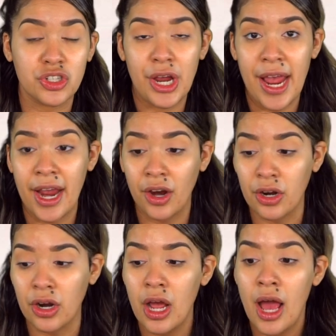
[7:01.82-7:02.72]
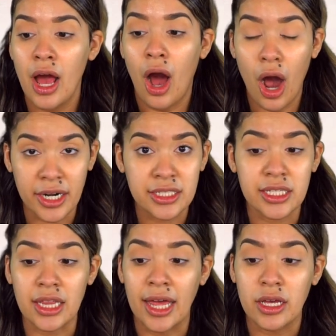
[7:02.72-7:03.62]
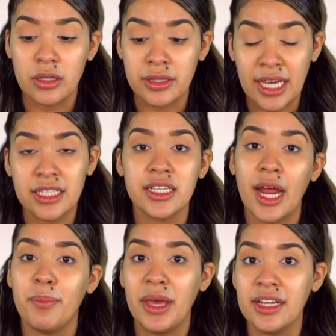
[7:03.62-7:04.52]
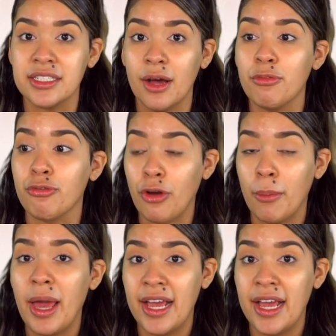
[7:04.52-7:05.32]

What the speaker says: your hair, honestly, like things that I picked up from